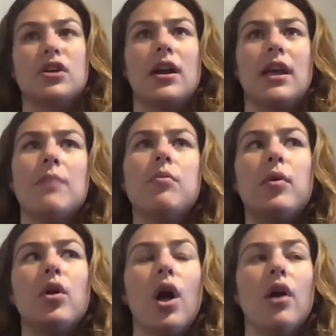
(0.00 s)

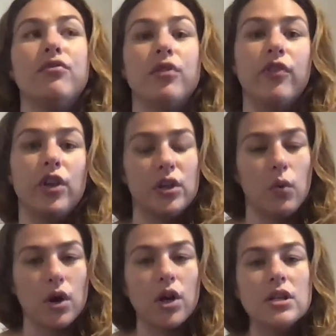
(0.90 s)
capable of fulfilling
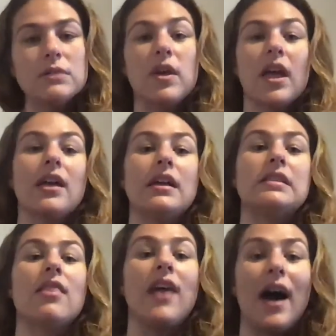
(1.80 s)
orders, because
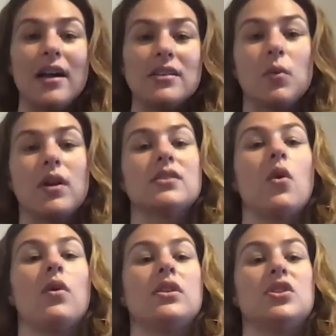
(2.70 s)
that is what is
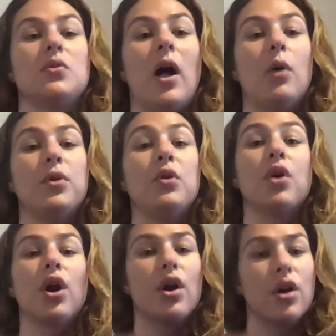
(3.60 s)
going to help you
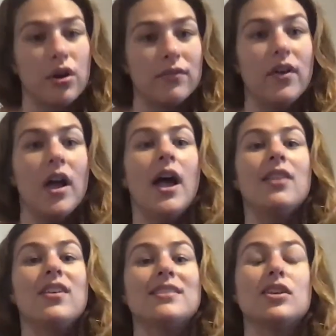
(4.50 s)
curve
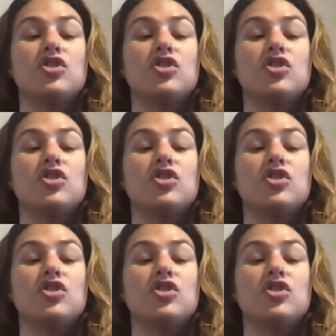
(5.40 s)
this